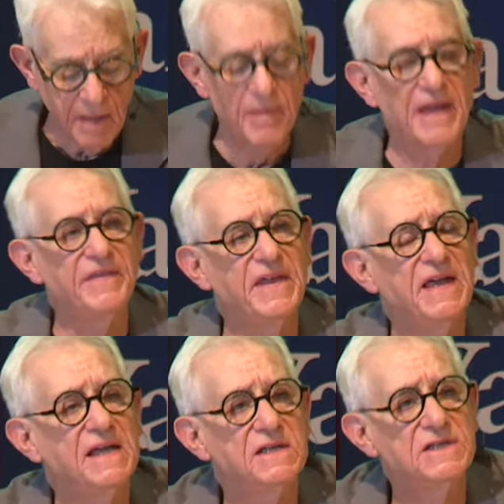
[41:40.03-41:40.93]
by
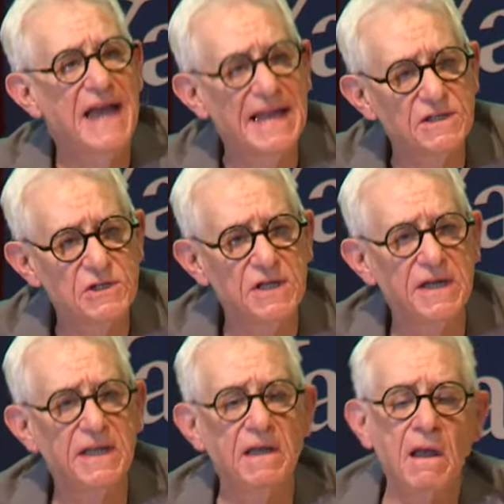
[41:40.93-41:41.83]
the
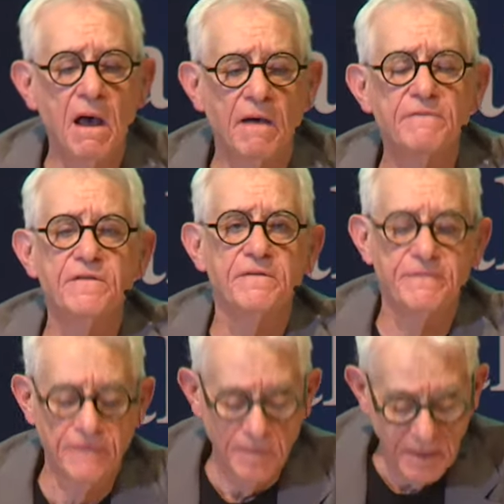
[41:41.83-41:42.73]
intensity of the
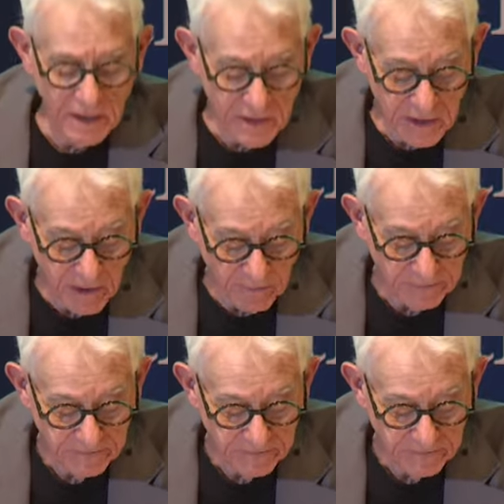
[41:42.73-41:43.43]
familiar.